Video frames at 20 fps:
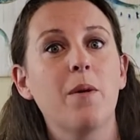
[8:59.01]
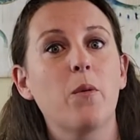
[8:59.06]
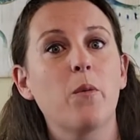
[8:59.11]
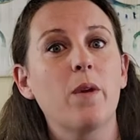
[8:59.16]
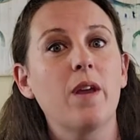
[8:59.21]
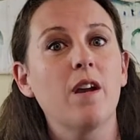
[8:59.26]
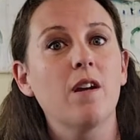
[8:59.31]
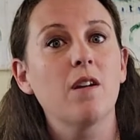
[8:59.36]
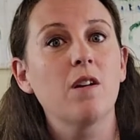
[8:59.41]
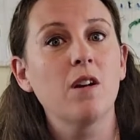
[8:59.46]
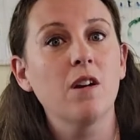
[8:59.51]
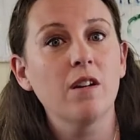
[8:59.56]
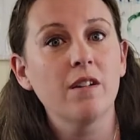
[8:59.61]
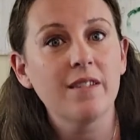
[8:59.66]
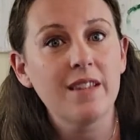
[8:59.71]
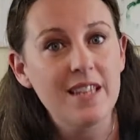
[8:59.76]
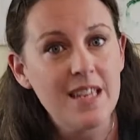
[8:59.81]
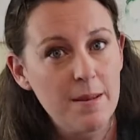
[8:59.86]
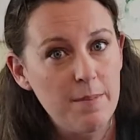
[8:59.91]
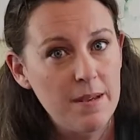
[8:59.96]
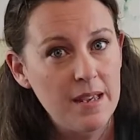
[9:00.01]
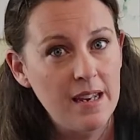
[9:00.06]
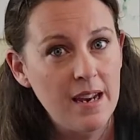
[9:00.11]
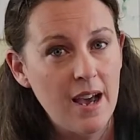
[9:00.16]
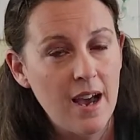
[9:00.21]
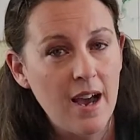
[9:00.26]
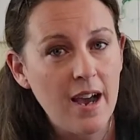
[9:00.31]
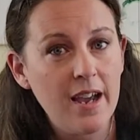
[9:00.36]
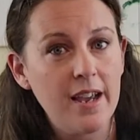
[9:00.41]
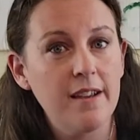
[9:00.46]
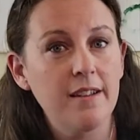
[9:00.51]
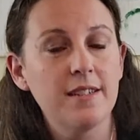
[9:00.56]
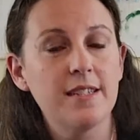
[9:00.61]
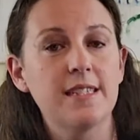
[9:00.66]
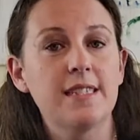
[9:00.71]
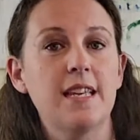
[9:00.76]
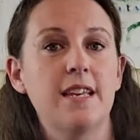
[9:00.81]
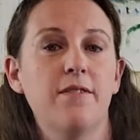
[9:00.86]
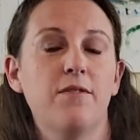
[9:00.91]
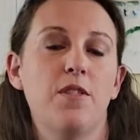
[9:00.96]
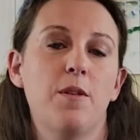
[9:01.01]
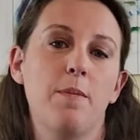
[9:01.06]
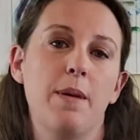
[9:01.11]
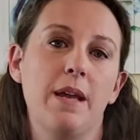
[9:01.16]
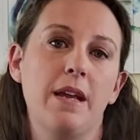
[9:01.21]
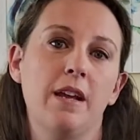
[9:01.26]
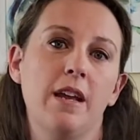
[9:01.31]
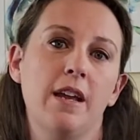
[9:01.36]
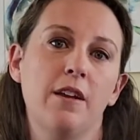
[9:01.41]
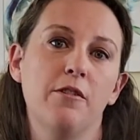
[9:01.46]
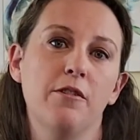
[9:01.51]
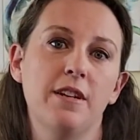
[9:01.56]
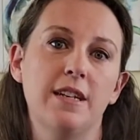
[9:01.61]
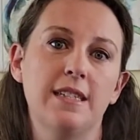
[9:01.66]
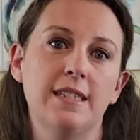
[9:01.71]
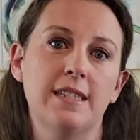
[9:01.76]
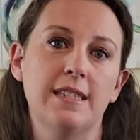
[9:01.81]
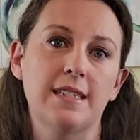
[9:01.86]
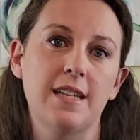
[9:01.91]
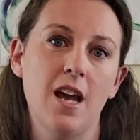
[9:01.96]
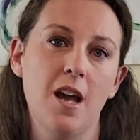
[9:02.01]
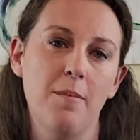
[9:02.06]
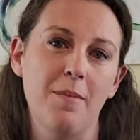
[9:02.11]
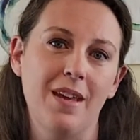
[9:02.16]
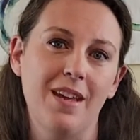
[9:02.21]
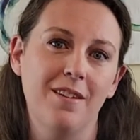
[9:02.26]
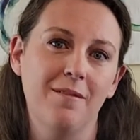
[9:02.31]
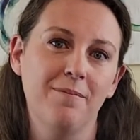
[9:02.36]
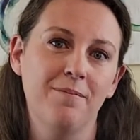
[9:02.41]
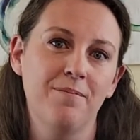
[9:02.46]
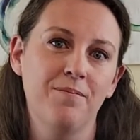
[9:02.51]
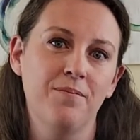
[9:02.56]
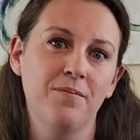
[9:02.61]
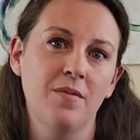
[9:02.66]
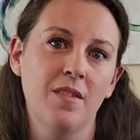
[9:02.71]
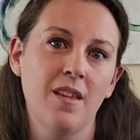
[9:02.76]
but we are currently keeping an eye to see if the big increase is coming.